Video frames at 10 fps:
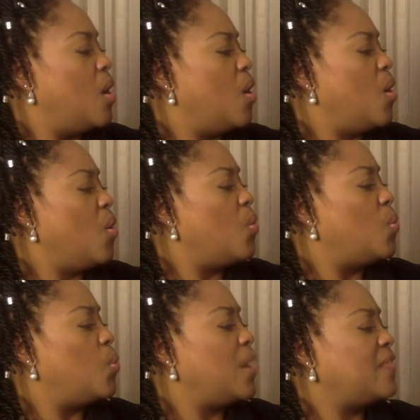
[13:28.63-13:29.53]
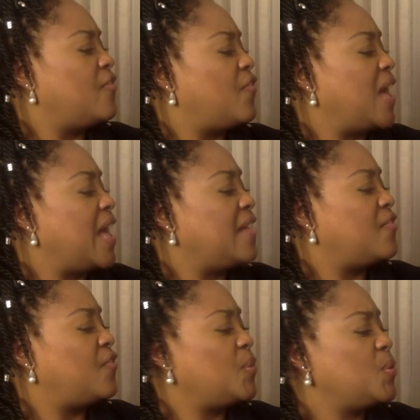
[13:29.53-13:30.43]
Oh, what fine
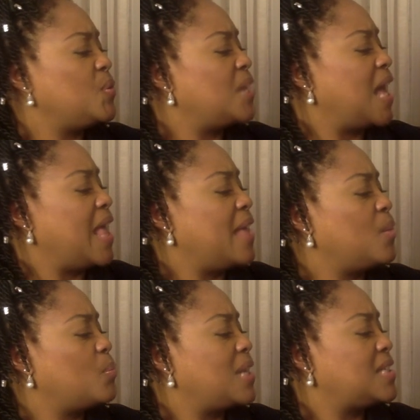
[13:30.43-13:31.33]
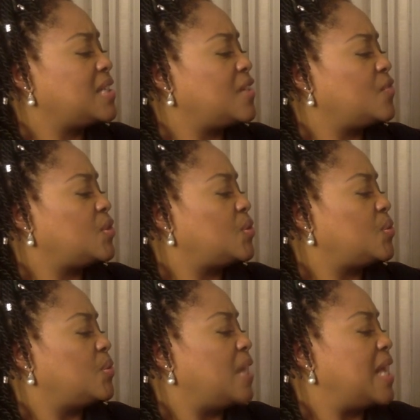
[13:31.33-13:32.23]
food I helped myself
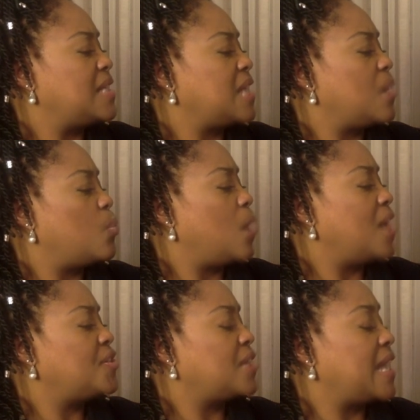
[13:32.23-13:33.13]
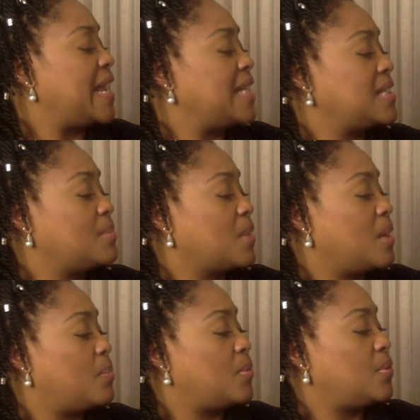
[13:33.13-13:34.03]
to as I watched the handsome
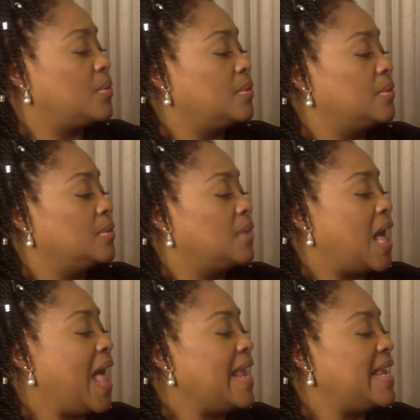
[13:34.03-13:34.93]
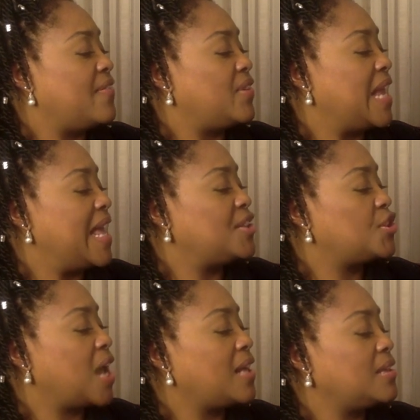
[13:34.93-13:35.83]
couple. I even had
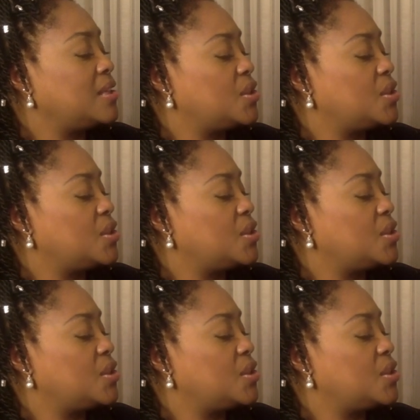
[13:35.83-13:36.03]
chocolate